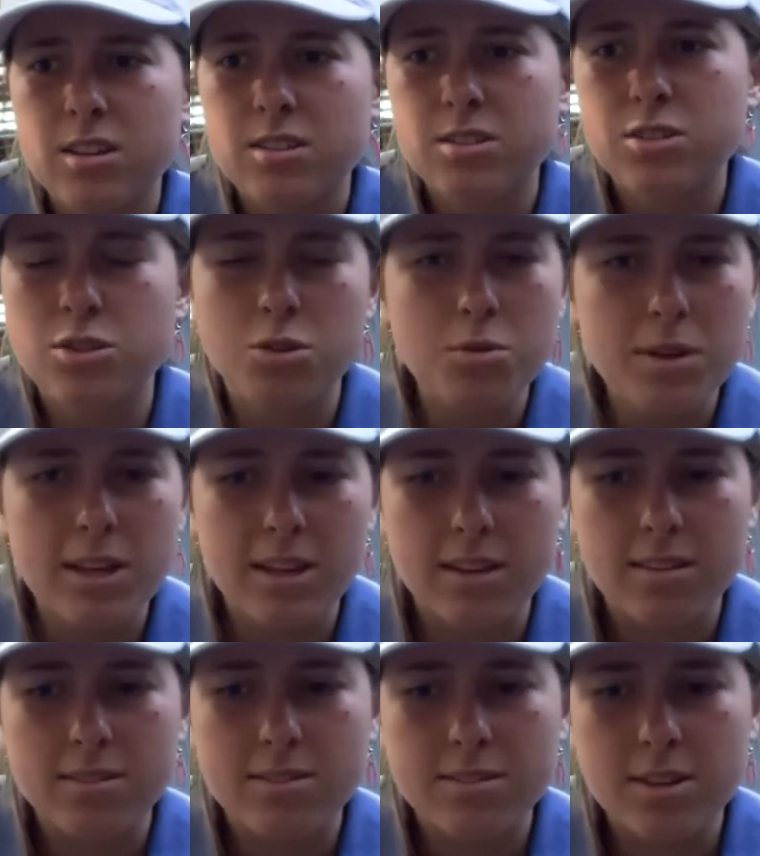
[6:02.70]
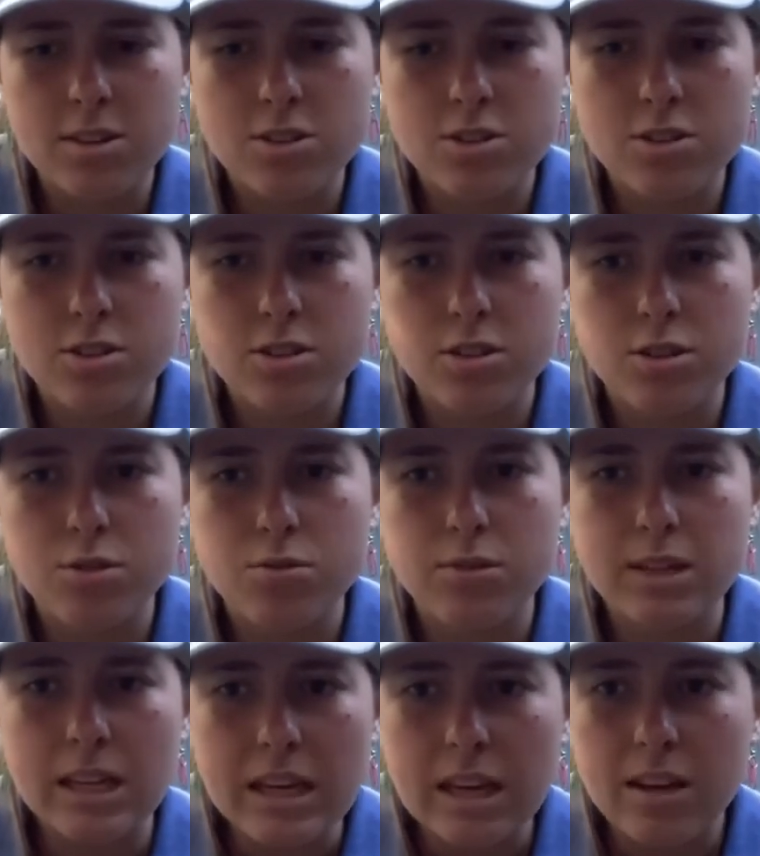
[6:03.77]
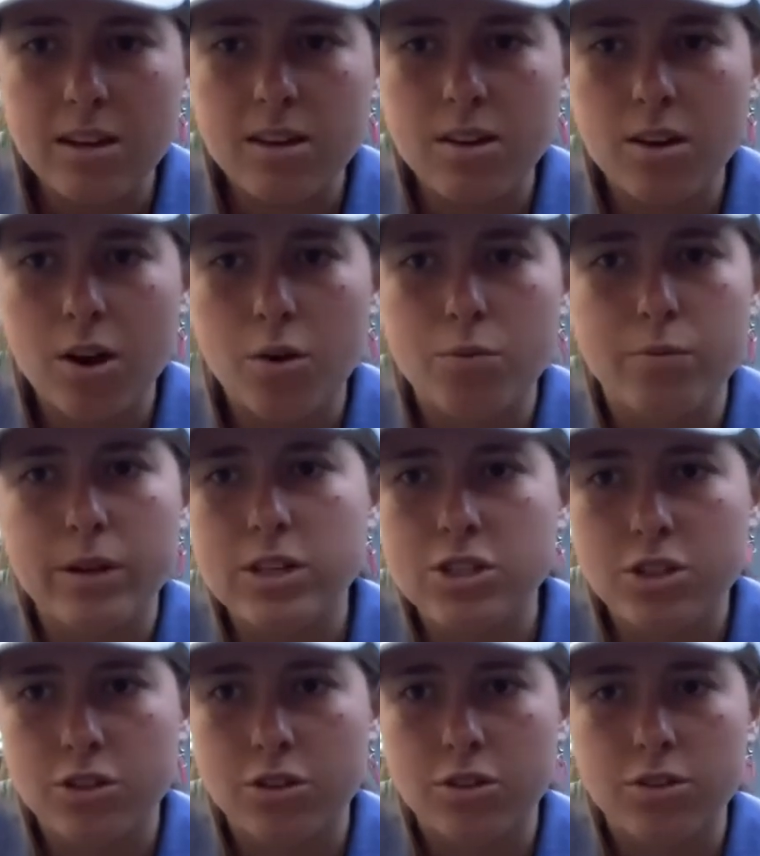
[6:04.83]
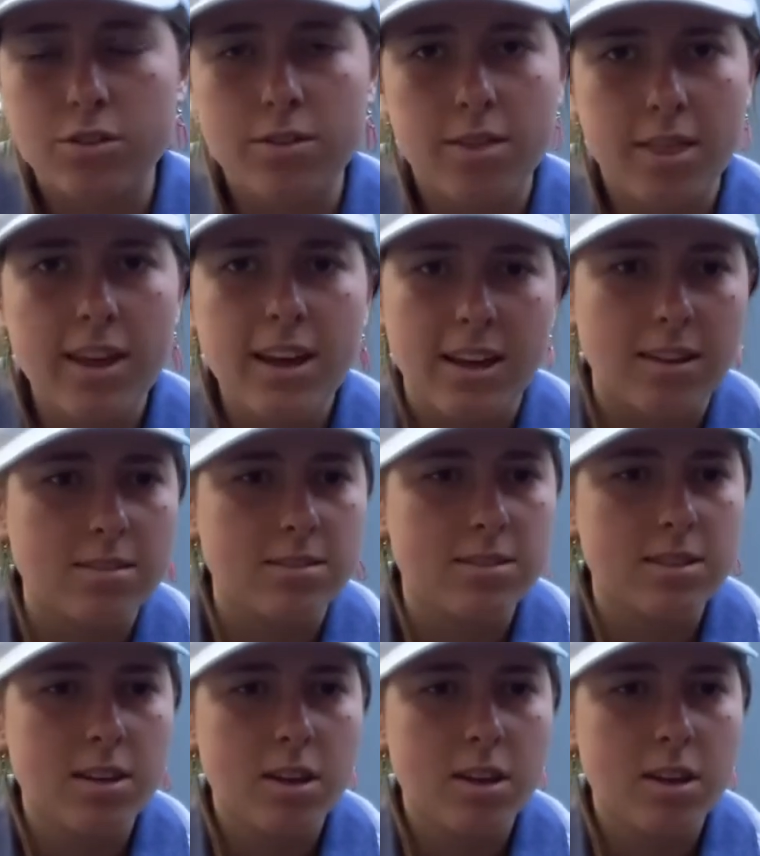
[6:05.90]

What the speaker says: doing such unique, original things.